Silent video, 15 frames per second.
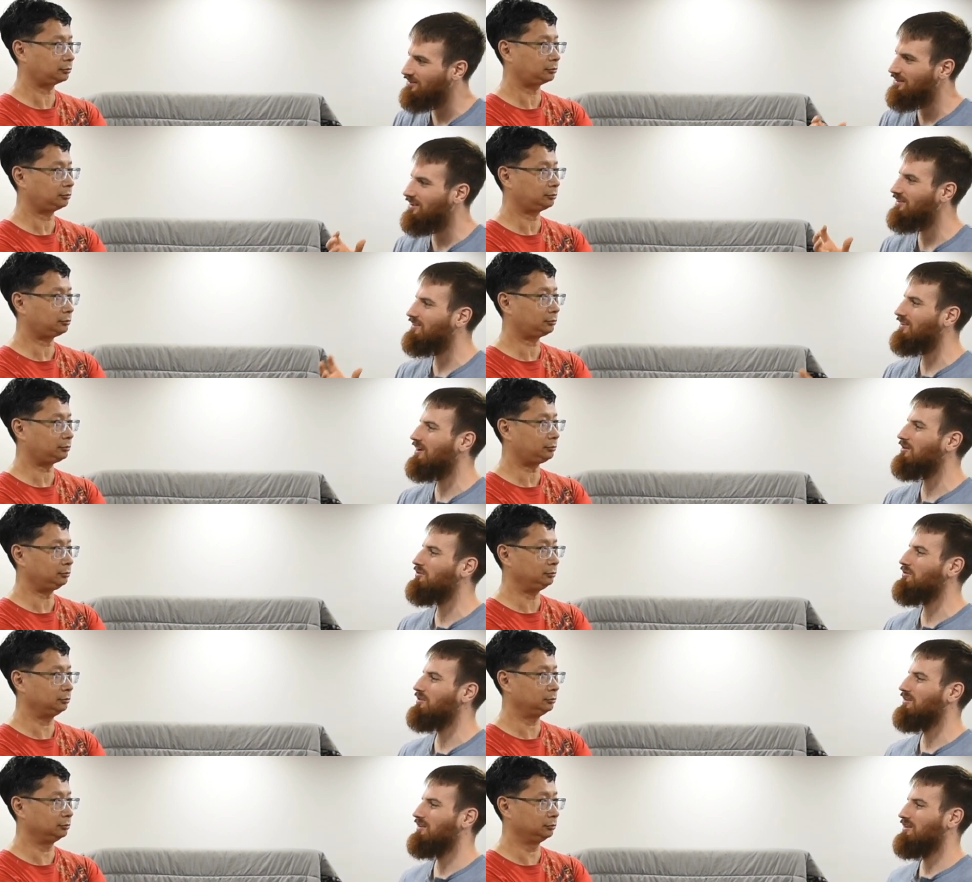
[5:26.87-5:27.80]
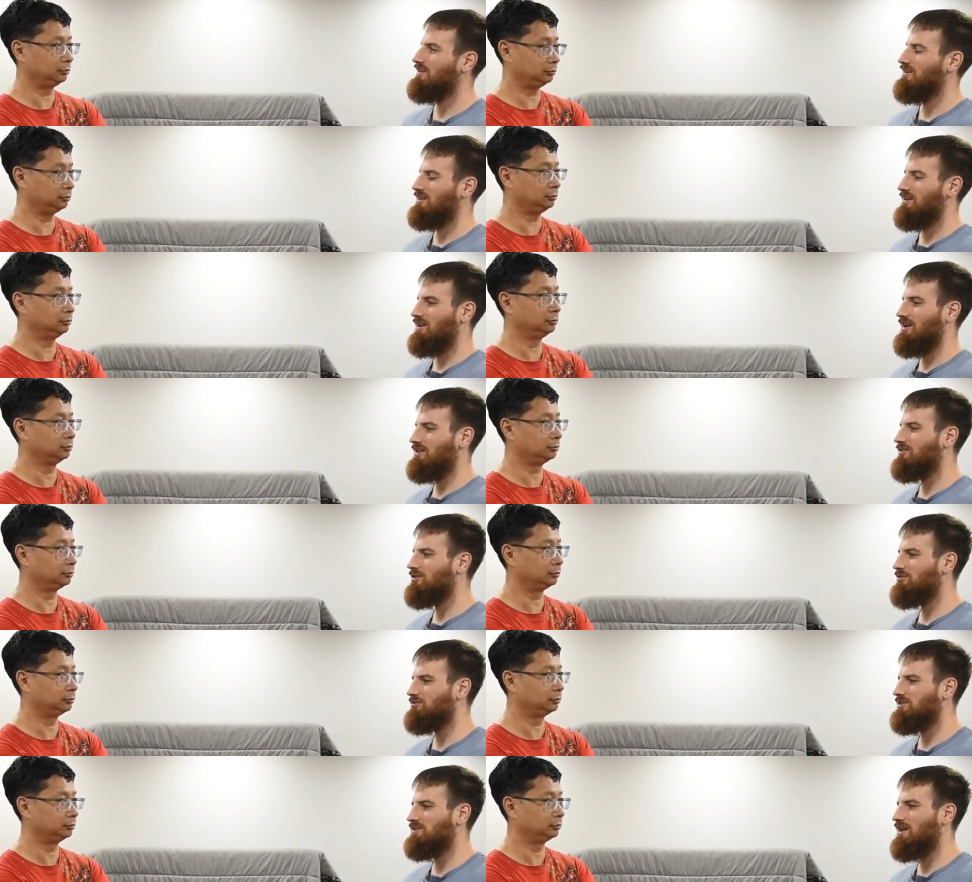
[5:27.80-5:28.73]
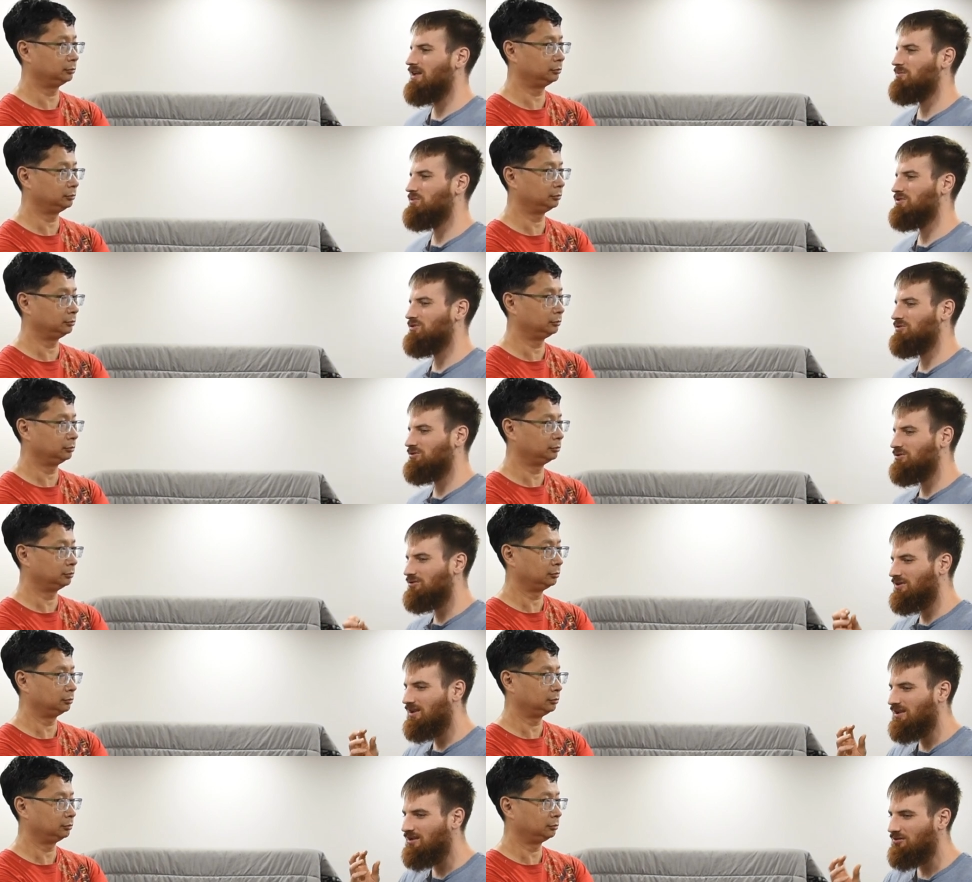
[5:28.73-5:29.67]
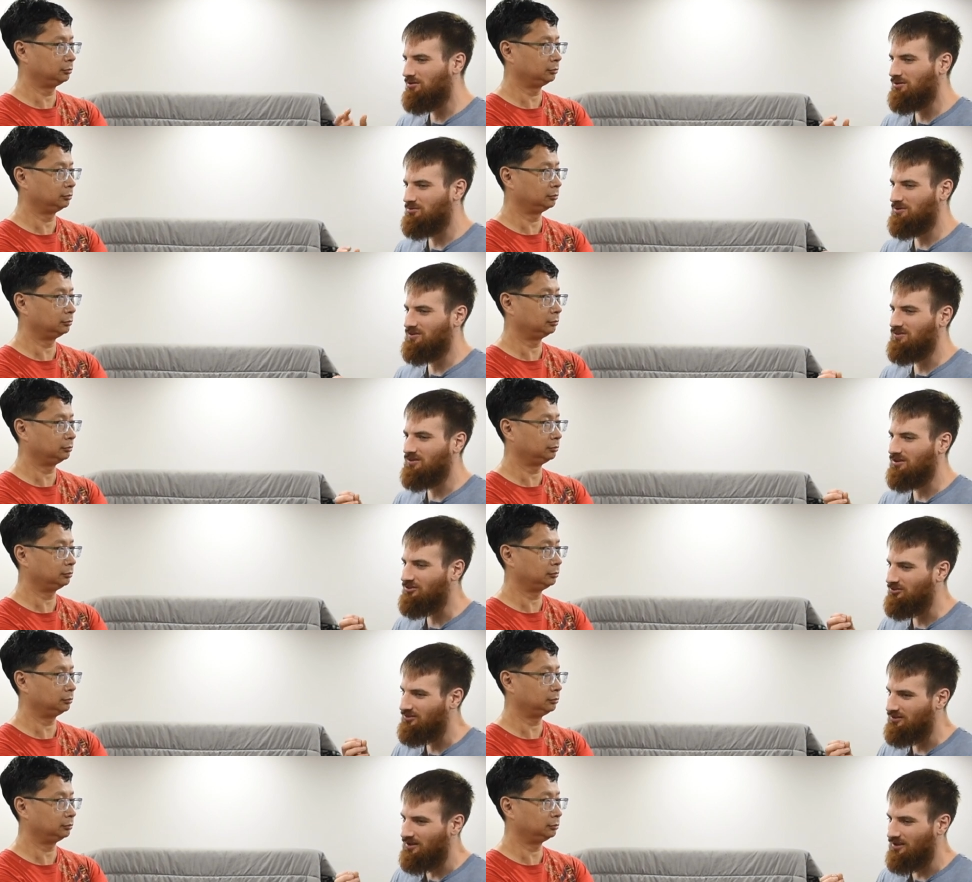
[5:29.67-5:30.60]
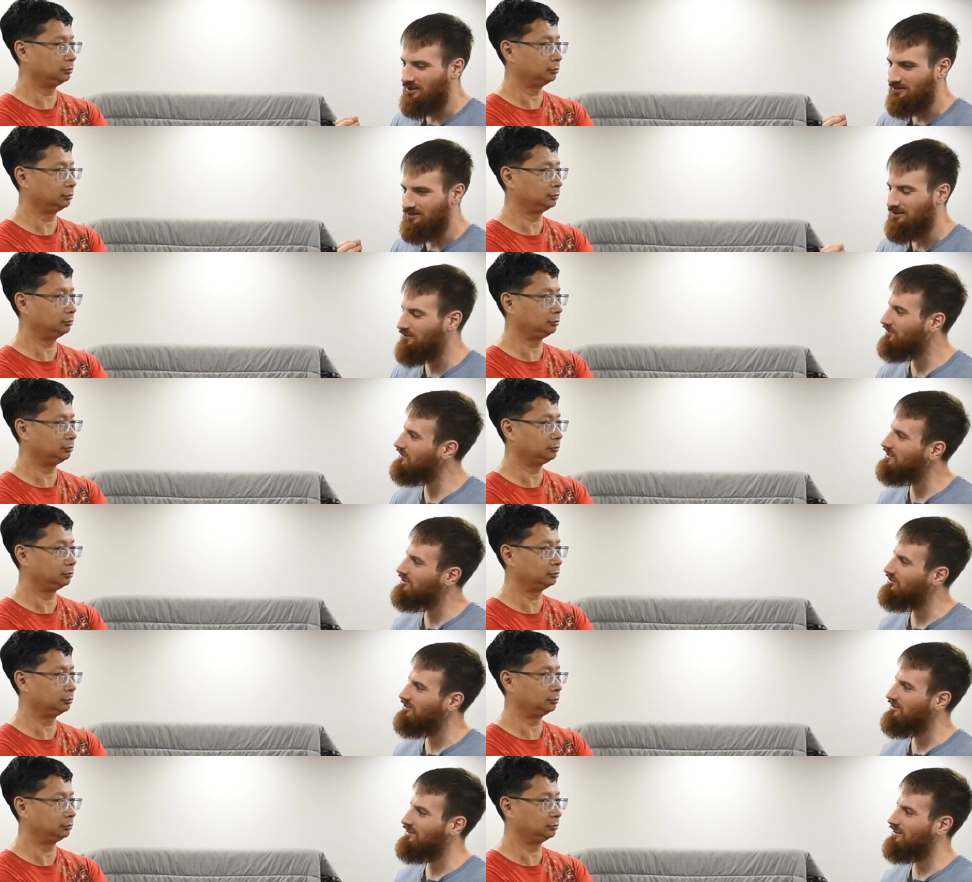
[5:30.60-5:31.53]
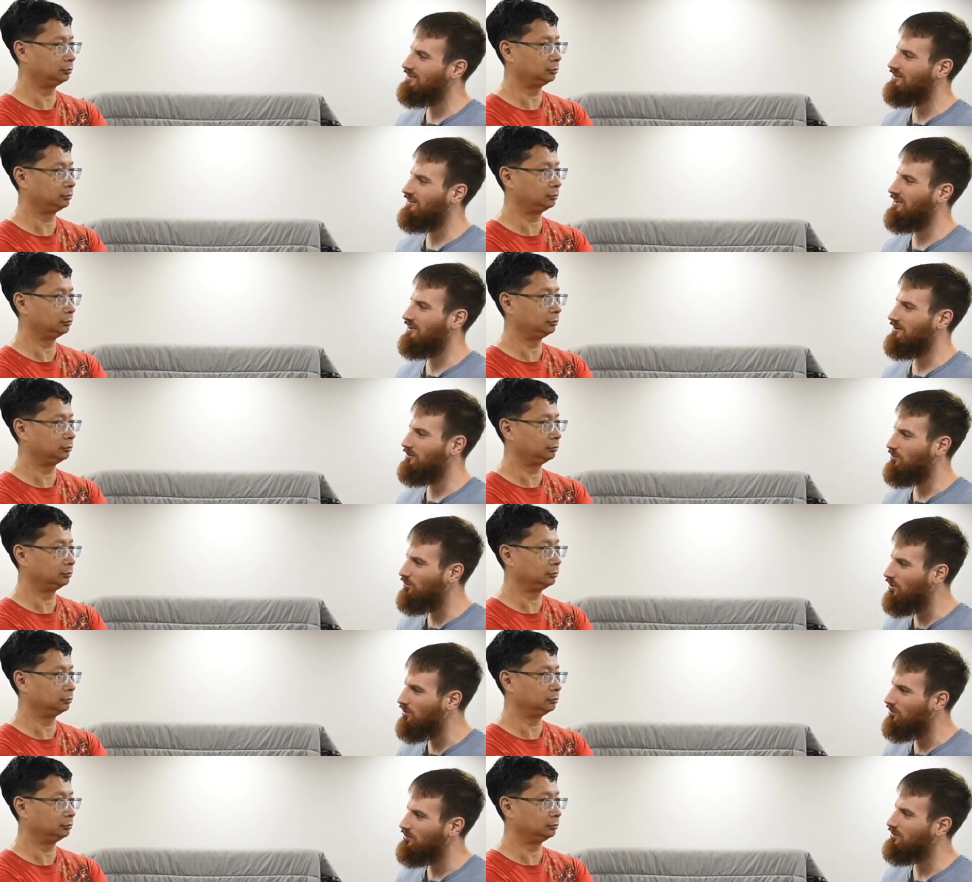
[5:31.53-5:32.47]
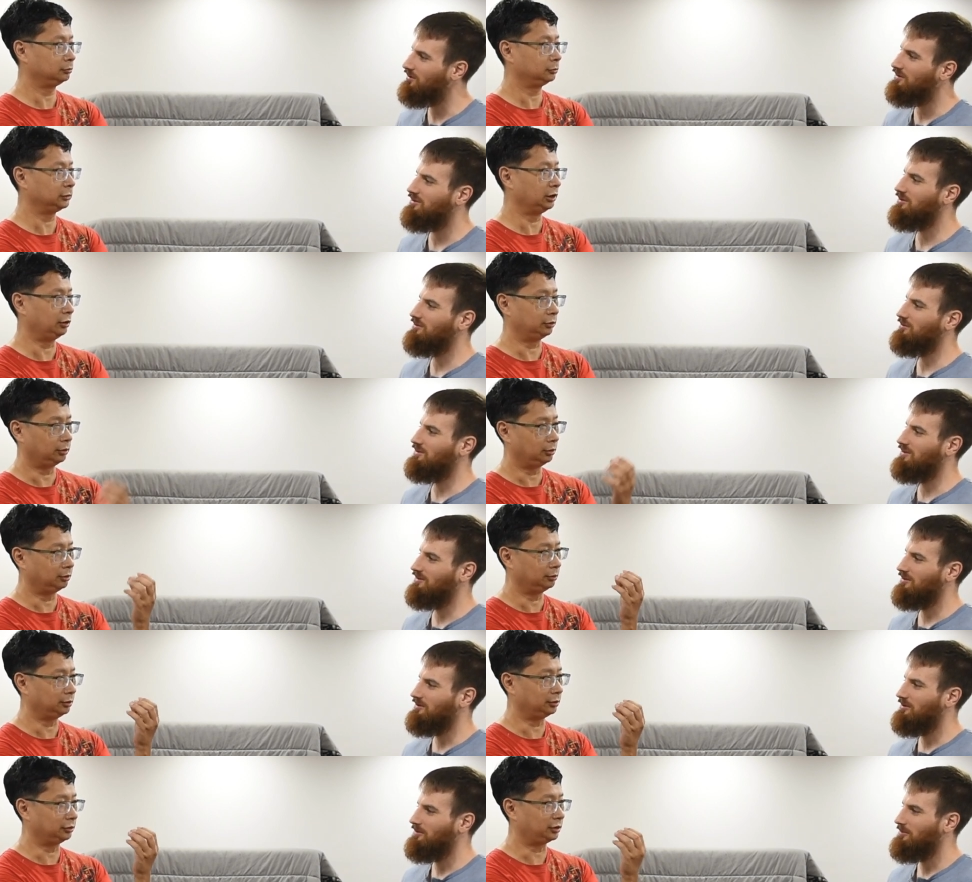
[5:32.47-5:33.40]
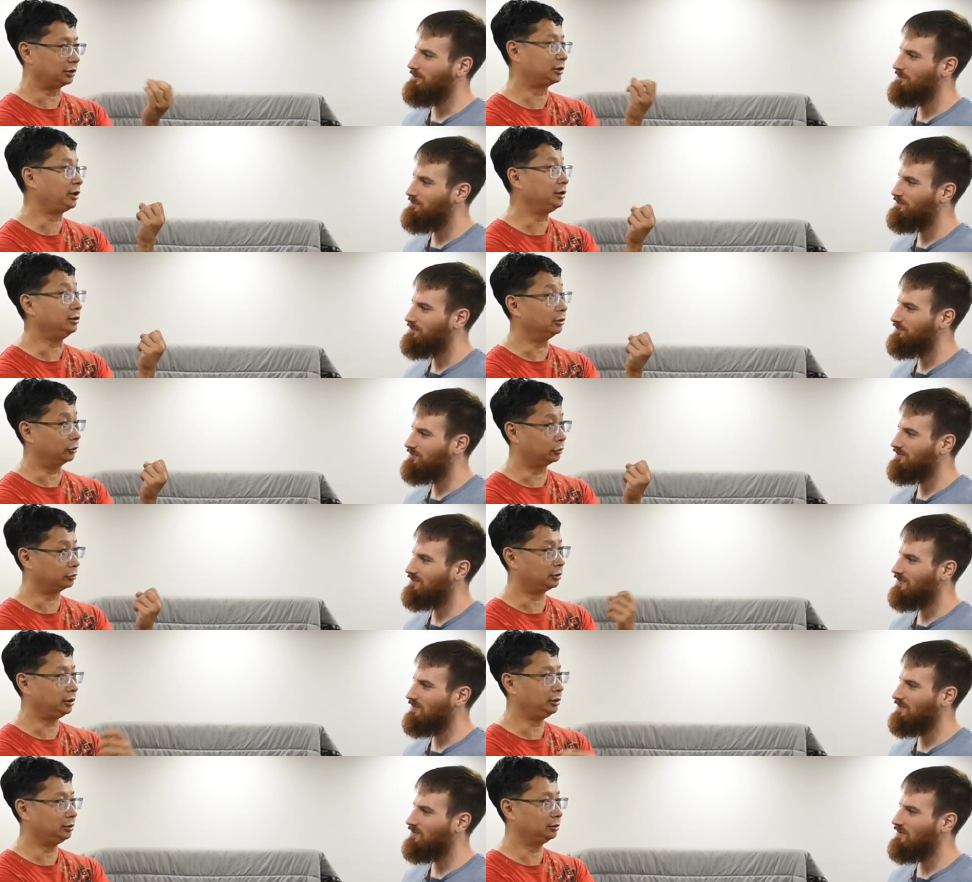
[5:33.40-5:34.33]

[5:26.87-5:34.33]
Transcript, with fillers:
Speaker 1: that sound. Mm-hmm. And not only that, but you, you hear it with such a definition that's like, whoa
Speaker 2: you know, it's the tightness, right?